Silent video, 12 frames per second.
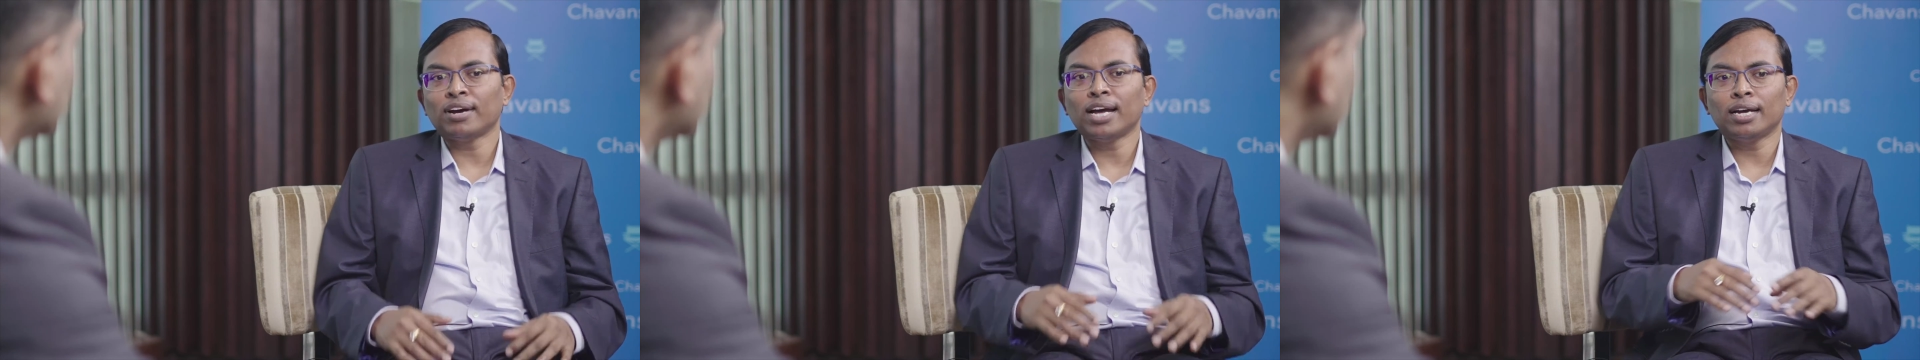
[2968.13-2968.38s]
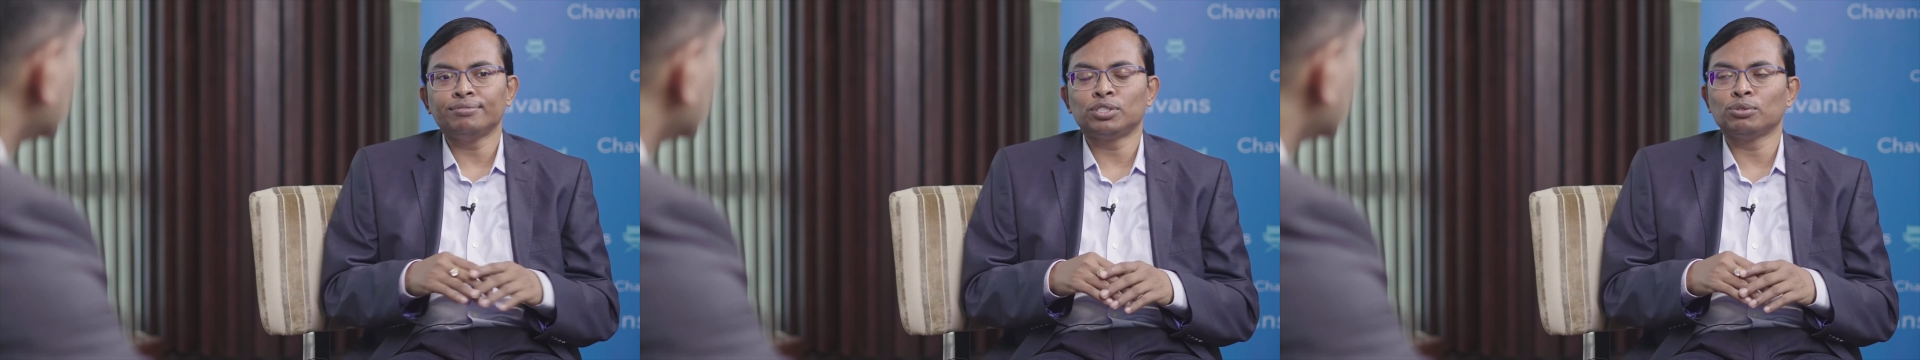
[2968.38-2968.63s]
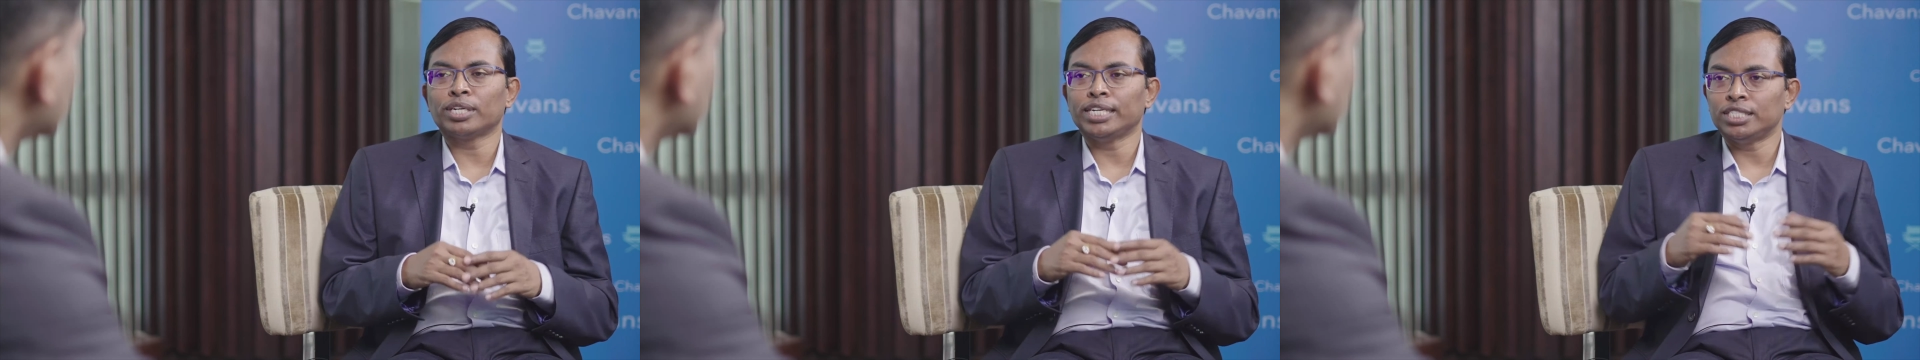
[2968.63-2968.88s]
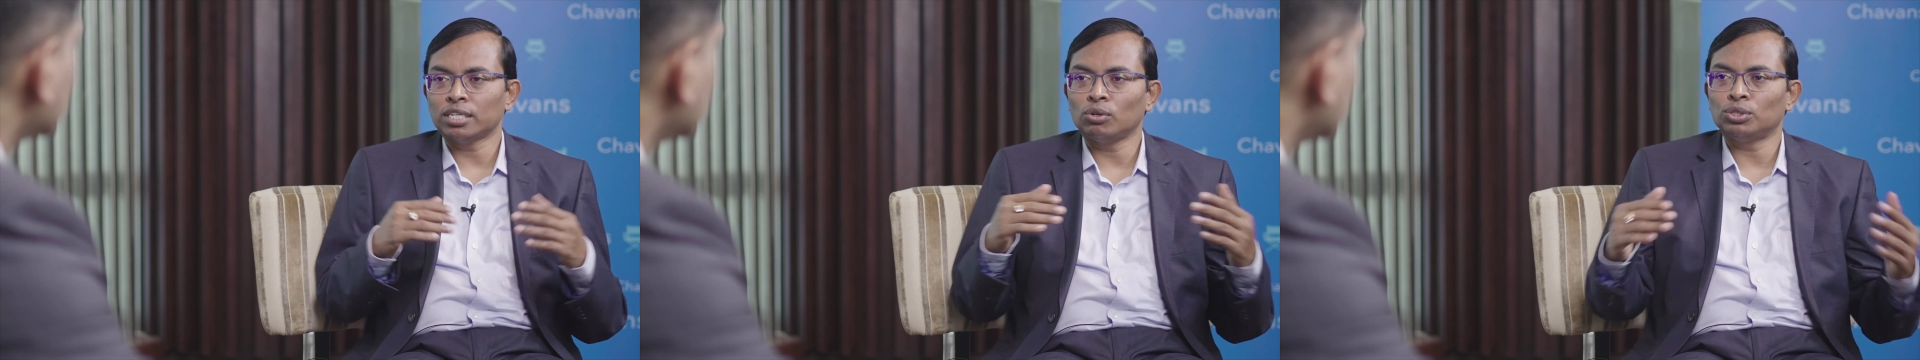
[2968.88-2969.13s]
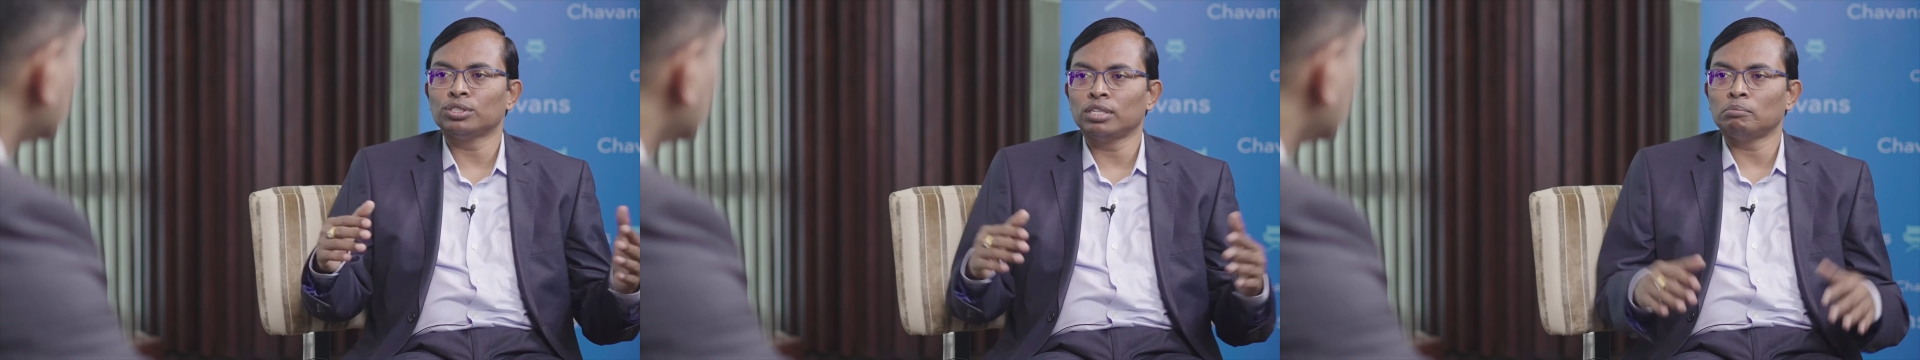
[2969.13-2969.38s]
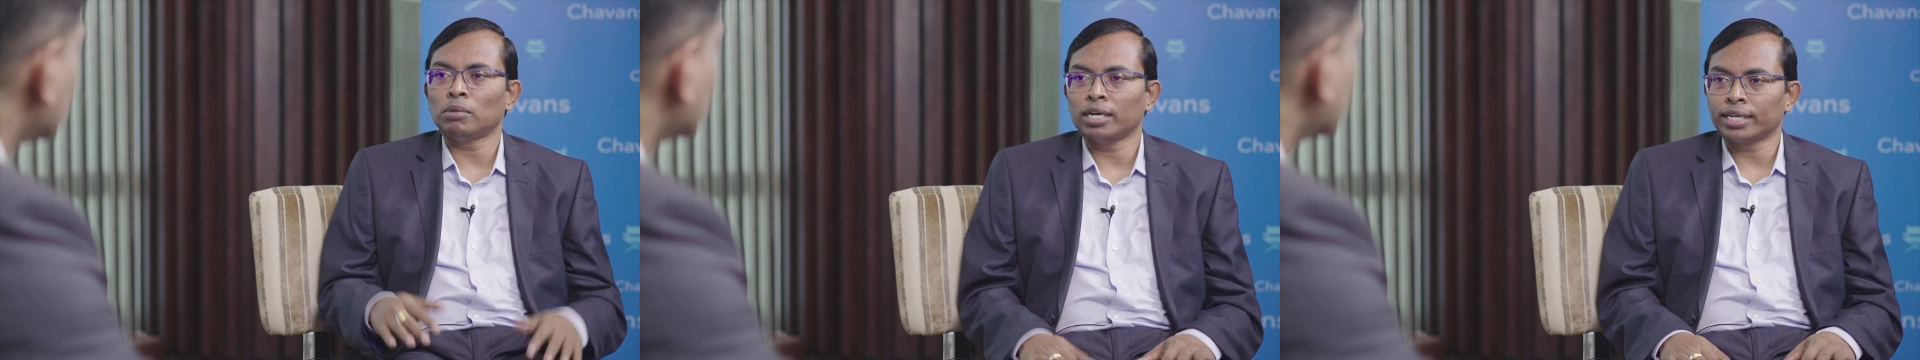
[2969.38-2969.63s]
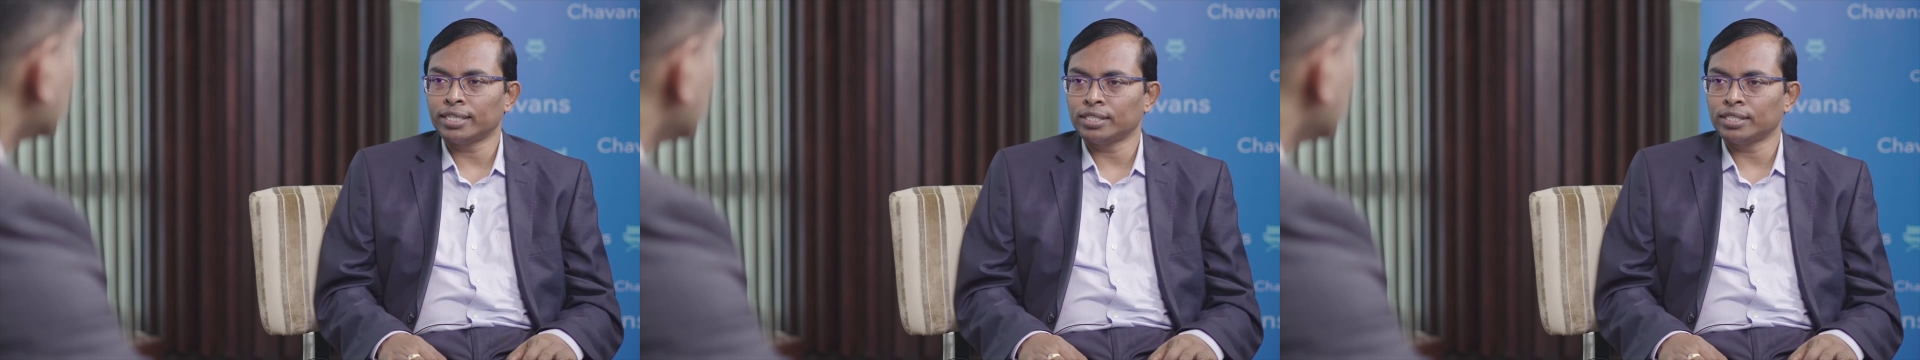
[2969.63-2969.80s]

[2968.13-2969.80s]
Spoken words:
I have to reach out to the market,